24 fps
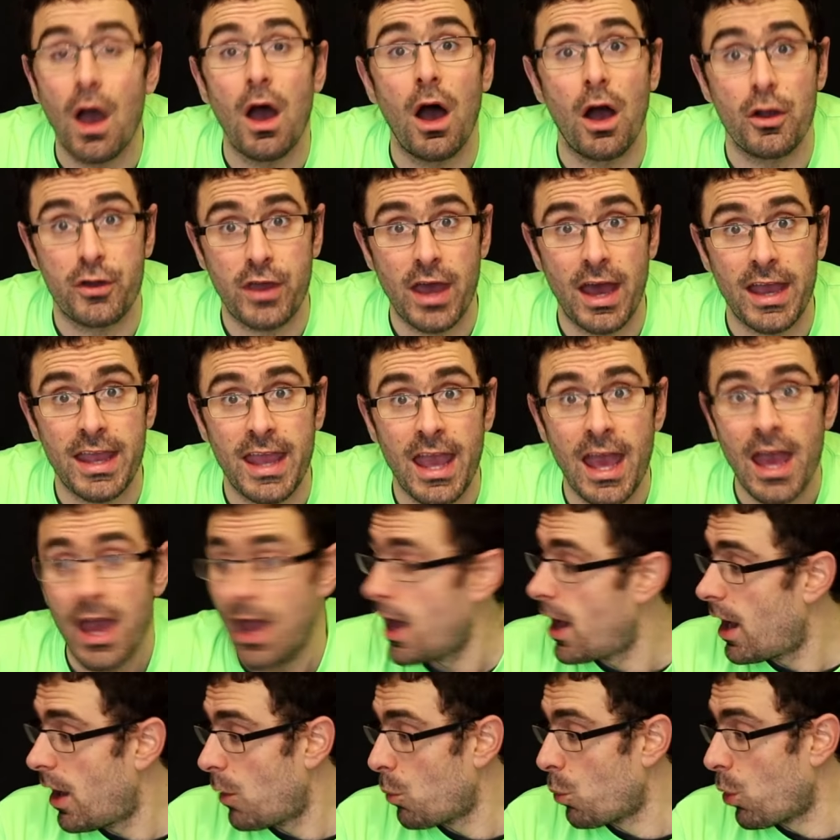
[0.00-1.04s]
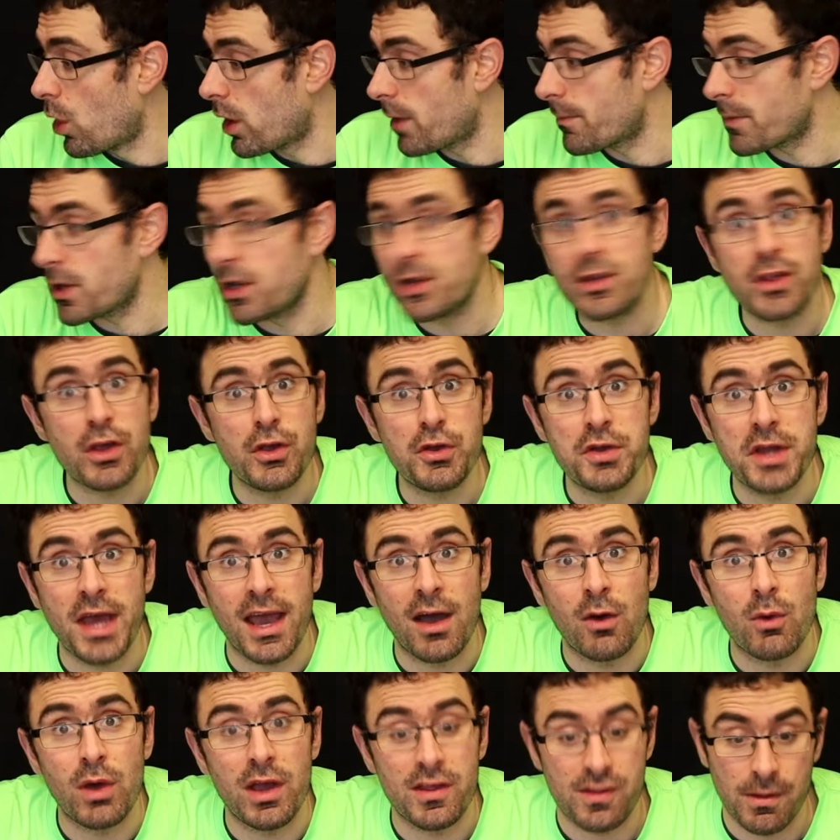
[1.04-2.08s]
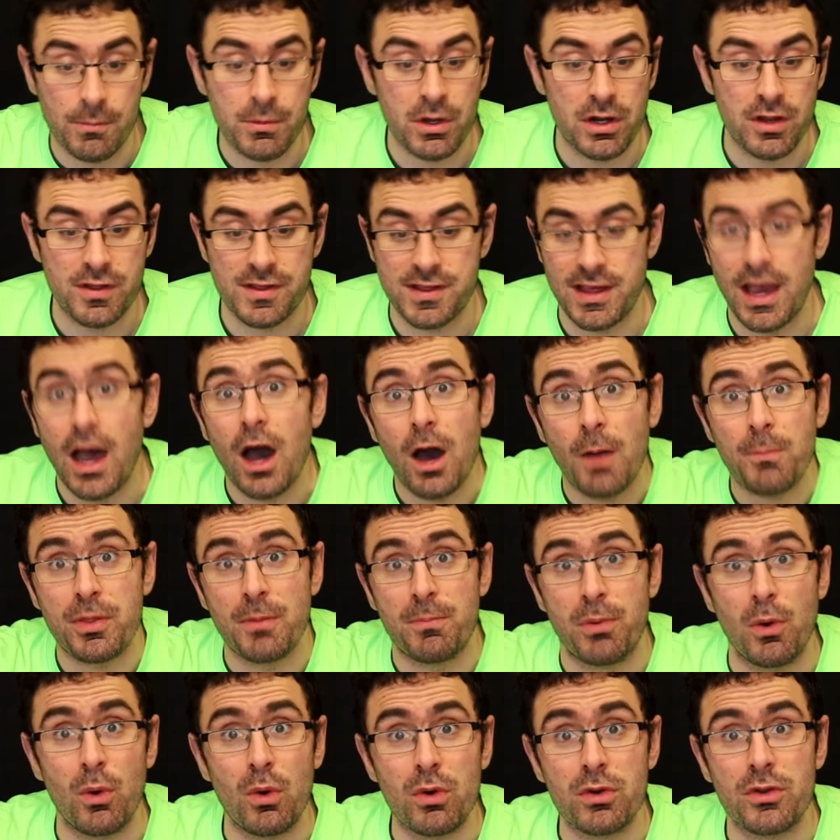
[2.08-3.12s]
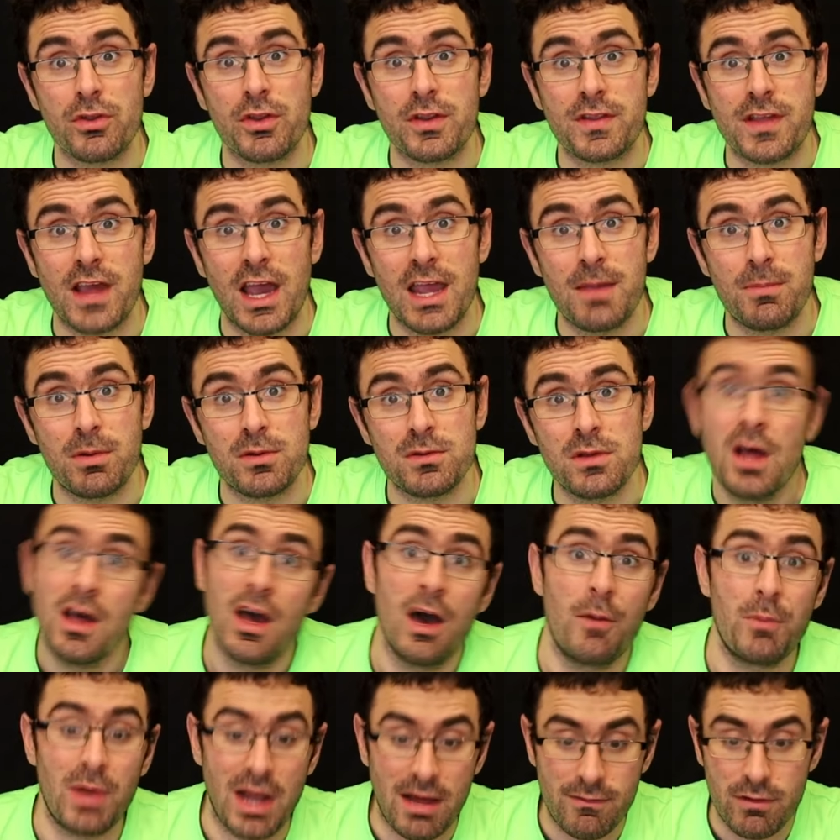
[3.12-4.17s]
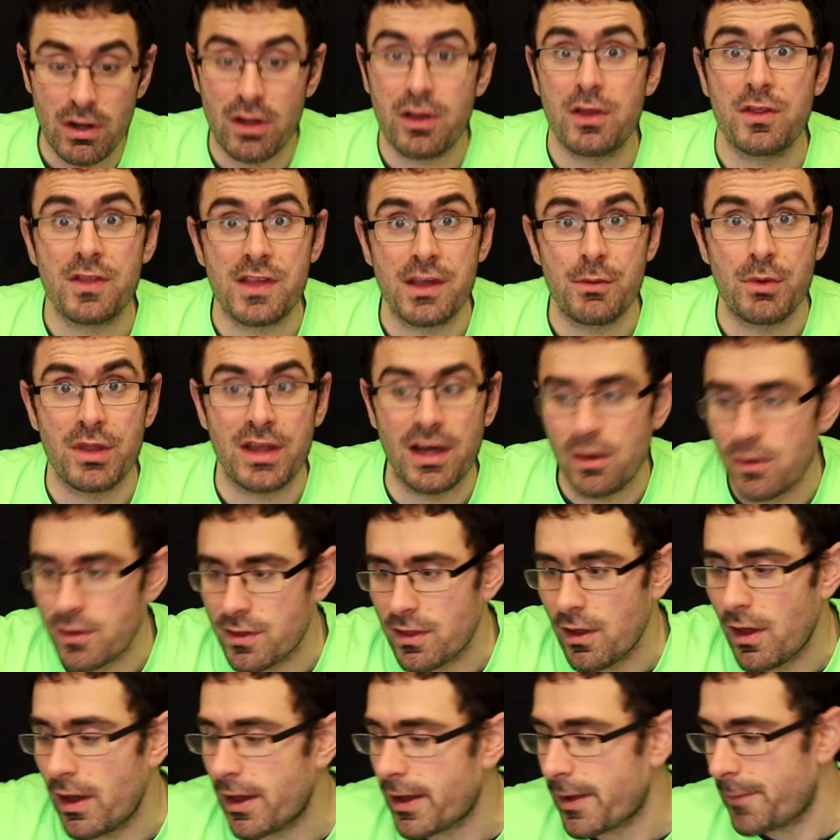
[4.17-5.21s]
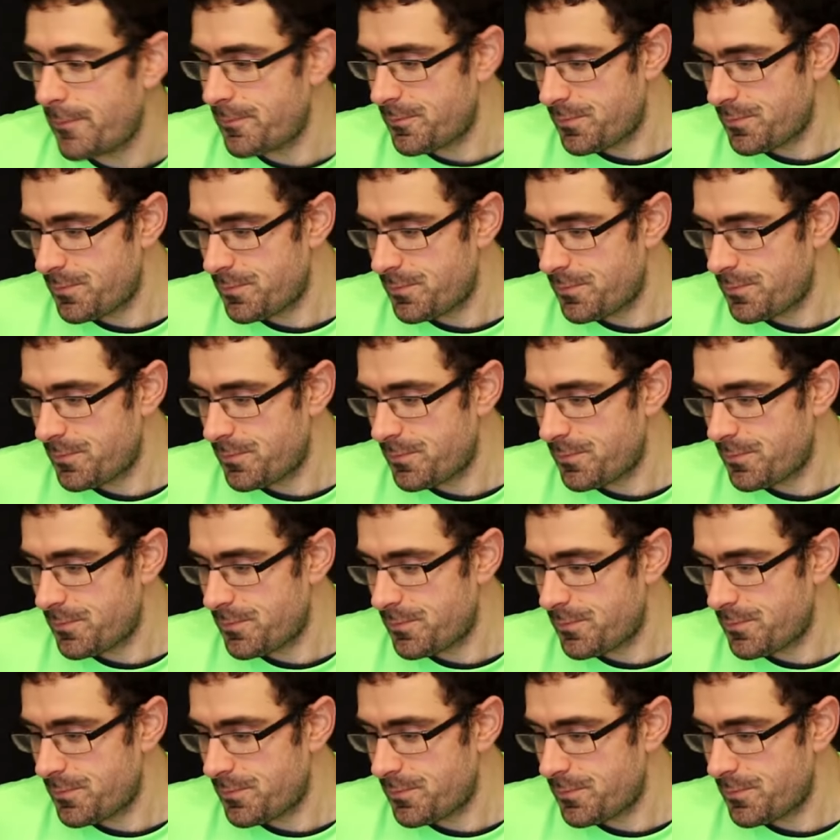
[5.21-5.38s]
Okay, what I'm going to do now is I'm going to set up the board on the table and we'll have a look and see what that looks like.